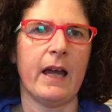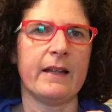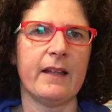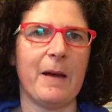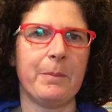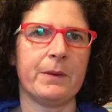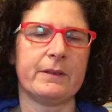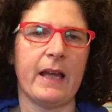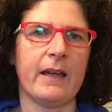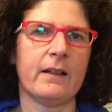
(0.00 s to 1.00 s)
end up uh,
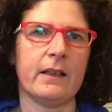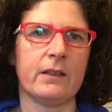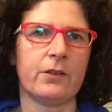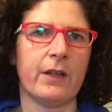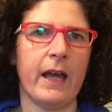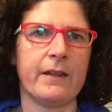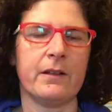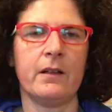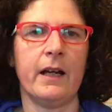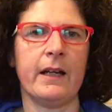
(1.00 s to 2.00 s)
tangling
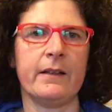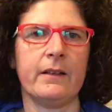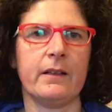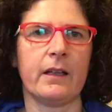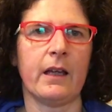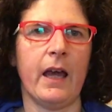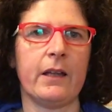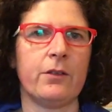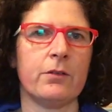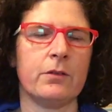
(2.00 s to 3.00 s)
together and I
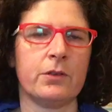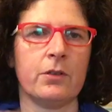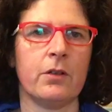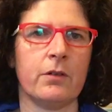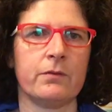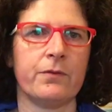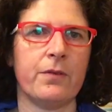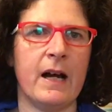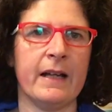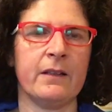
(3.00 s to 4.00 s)
had to, you know,
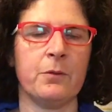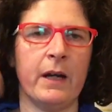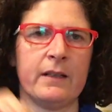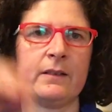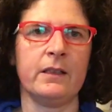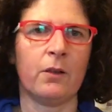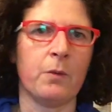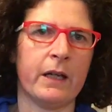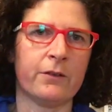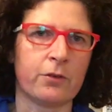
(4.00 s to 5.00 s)
find where the needle
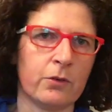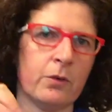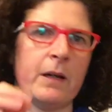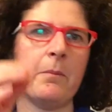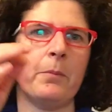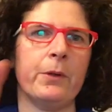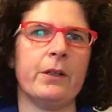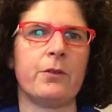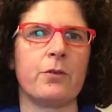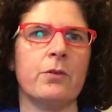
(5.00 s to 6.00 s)
went through and put
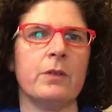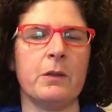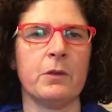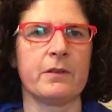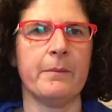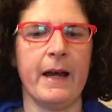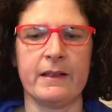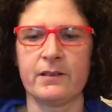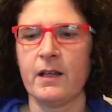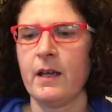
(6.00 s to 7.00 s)
it through. It was a
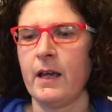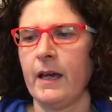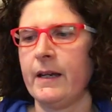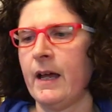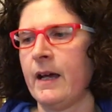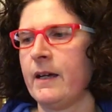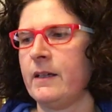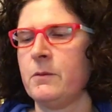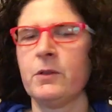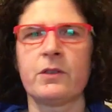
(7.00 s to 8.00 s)
mess. And uh,
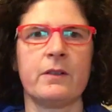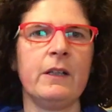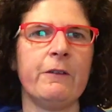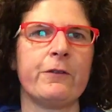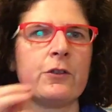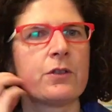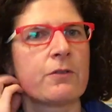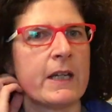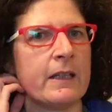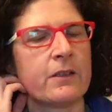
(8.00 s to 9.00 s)
it was really
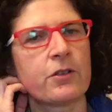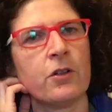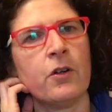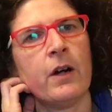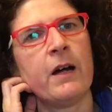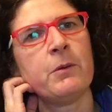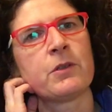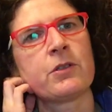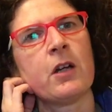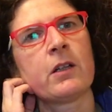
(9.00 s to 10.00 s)
frustrating. So I
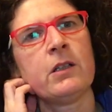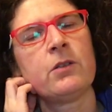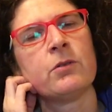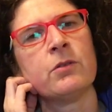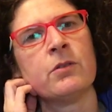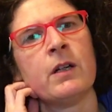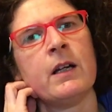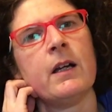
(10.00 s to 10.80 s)
was talking to,